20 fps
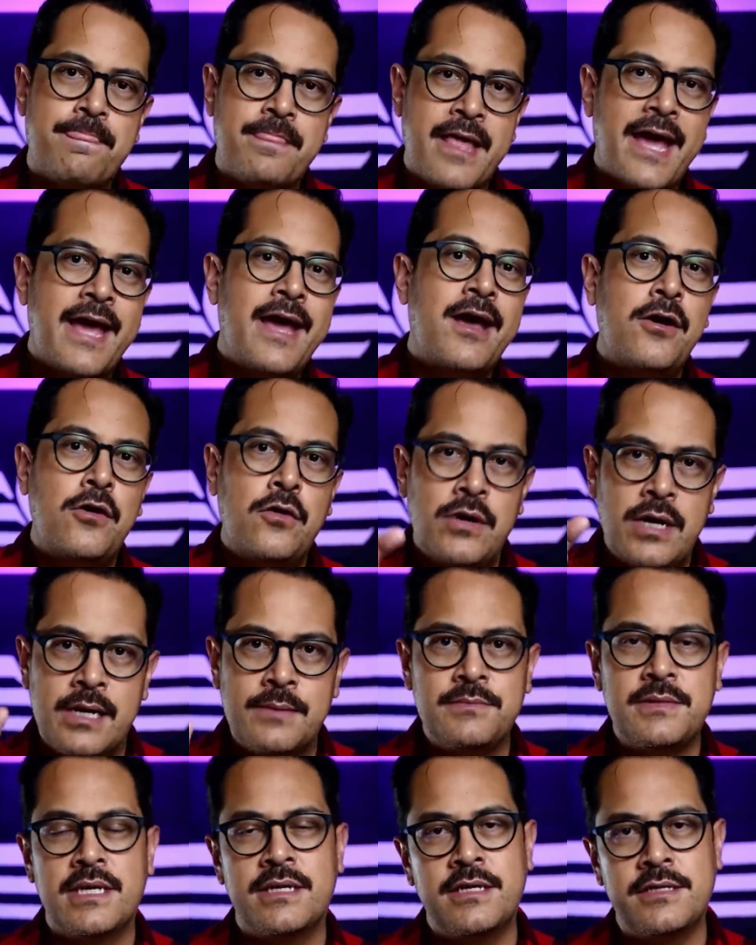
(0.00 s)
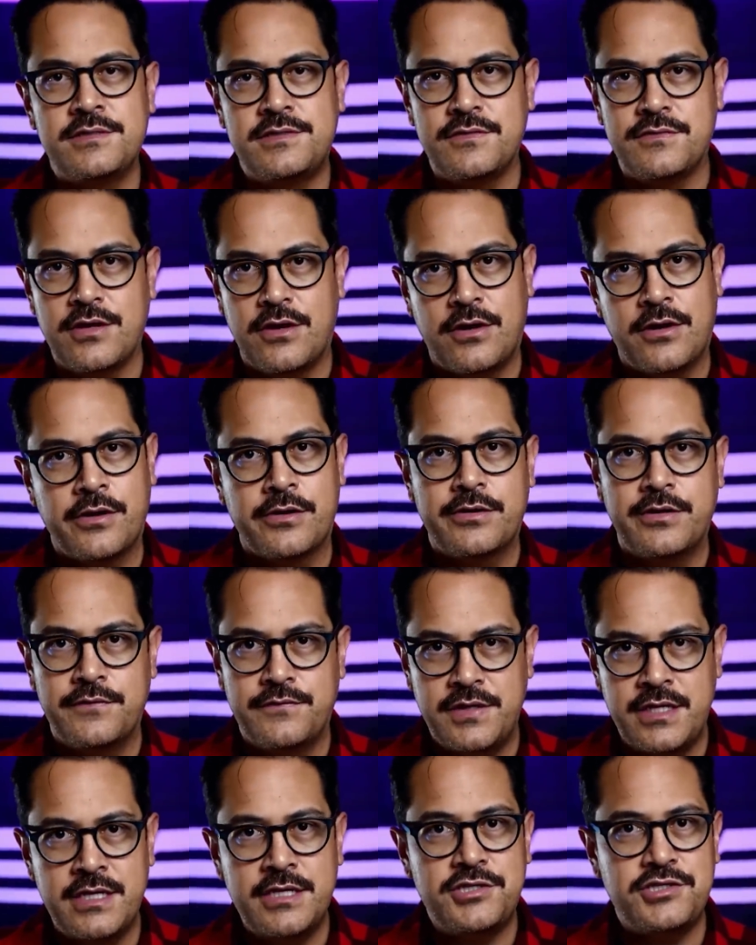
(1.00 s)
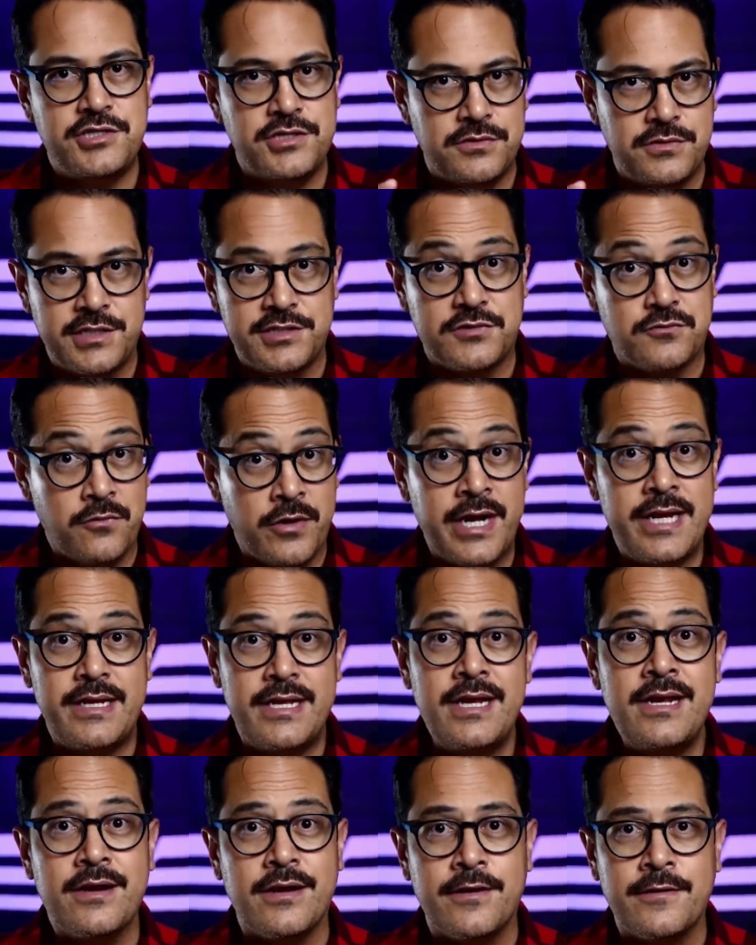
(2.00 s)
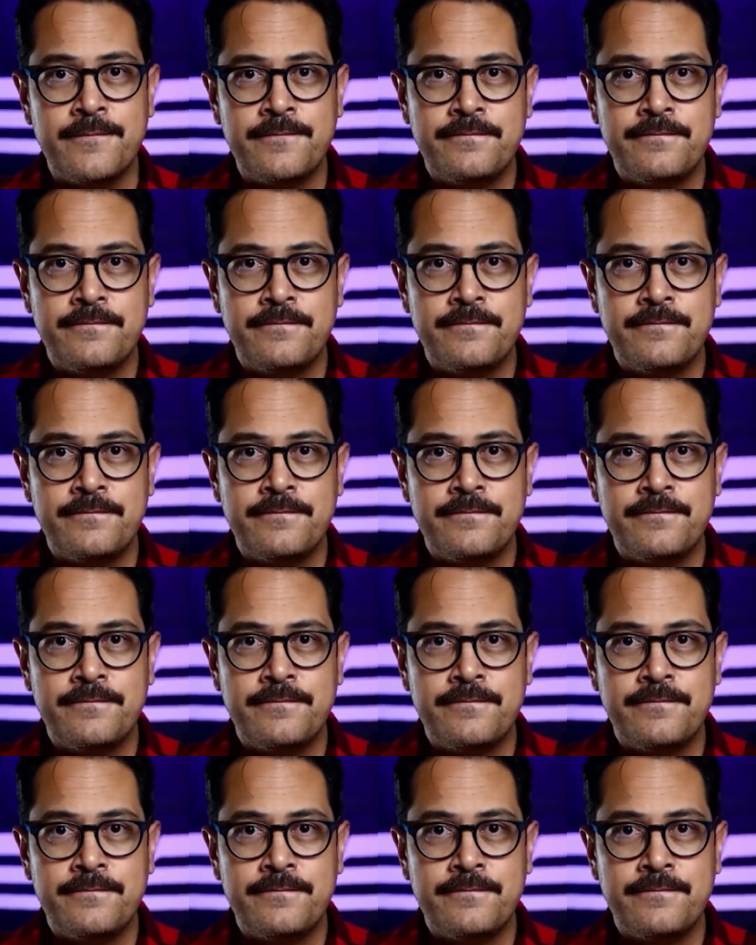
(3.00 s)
now I'm getting to the heart of the issue. It's right here.